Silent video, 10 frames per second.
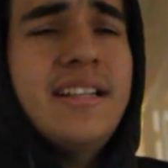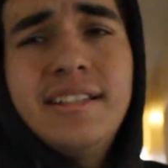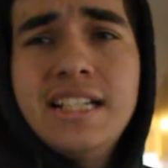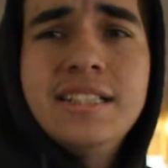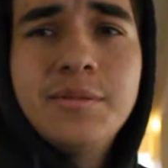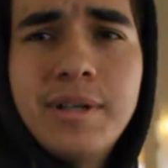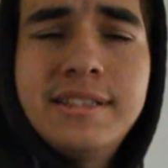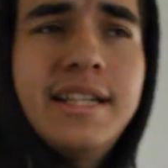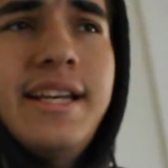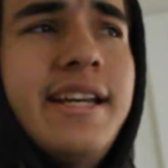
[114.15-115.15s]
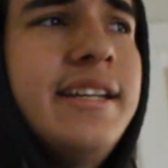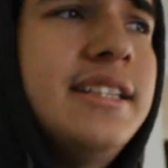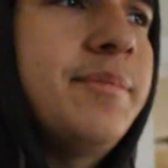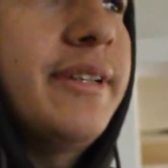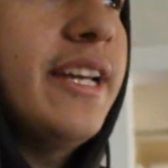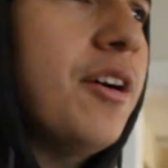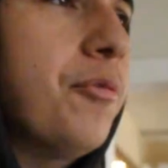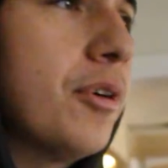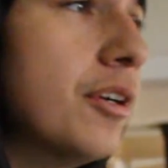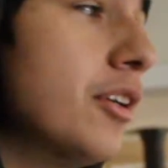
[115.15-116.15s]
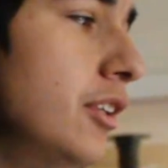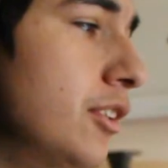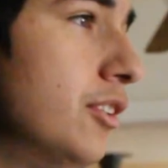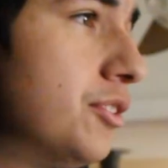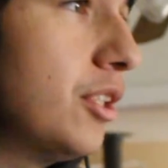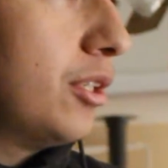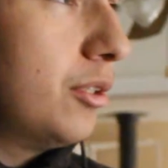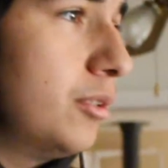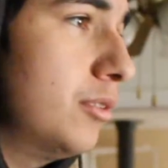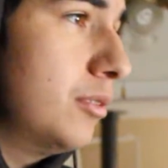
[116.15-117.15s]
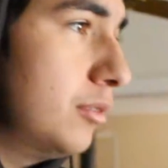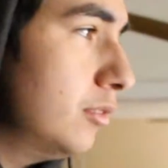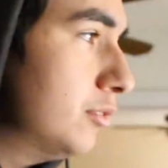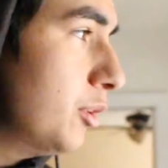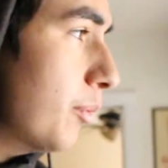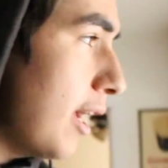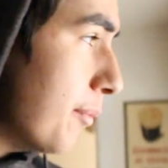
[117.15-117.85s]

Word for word: yeah, today is Wednesday, and it's my day off work. So super